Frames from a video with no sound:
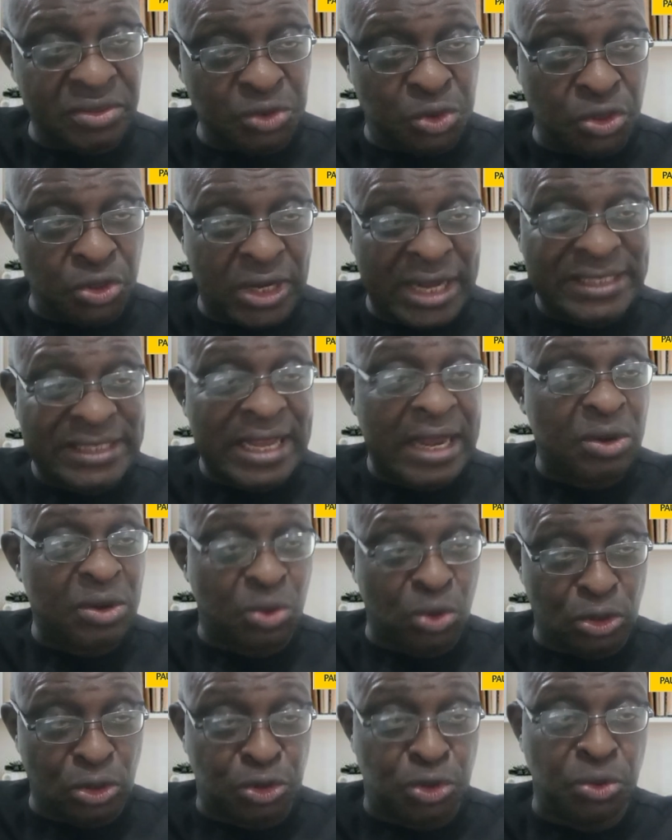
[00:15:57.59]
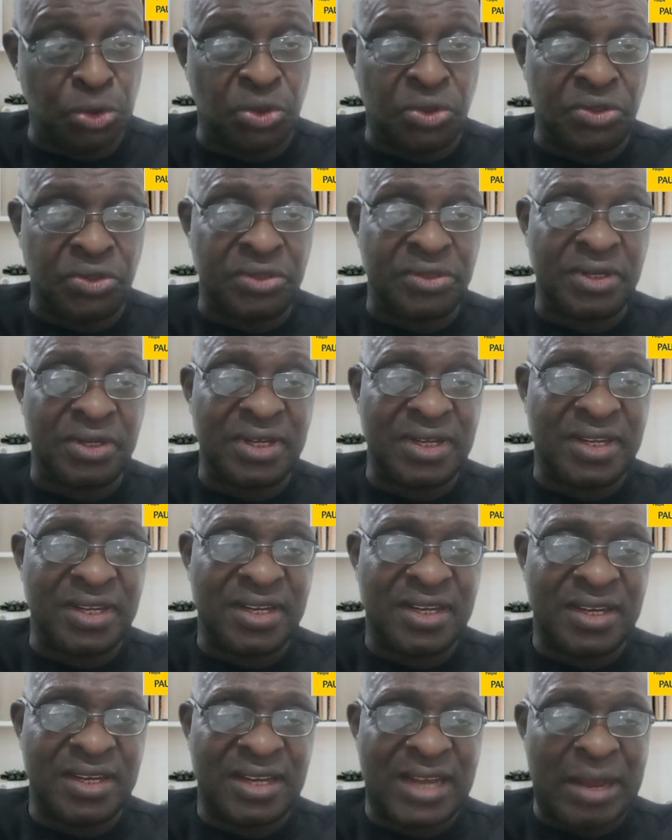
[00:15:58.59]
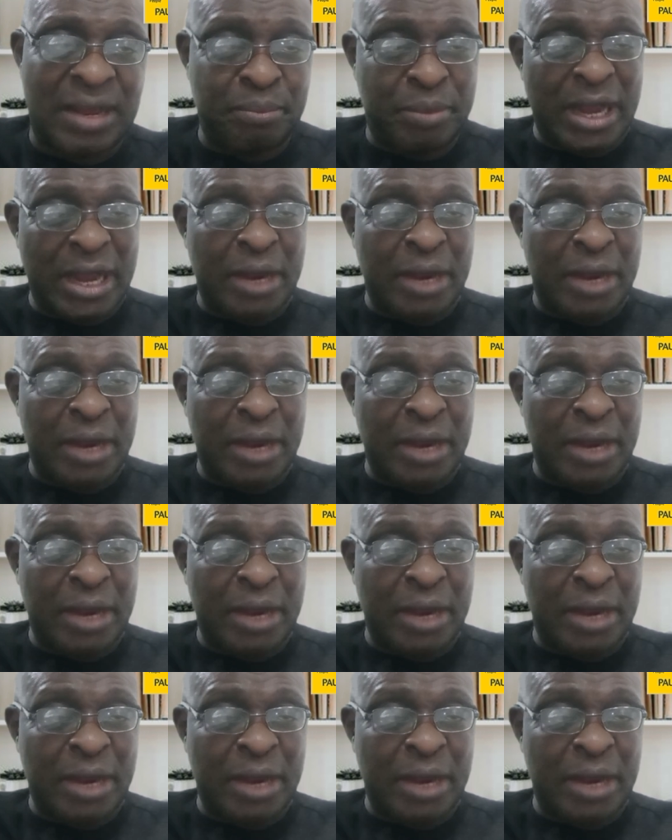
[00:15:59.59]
Jonathan kowtowed and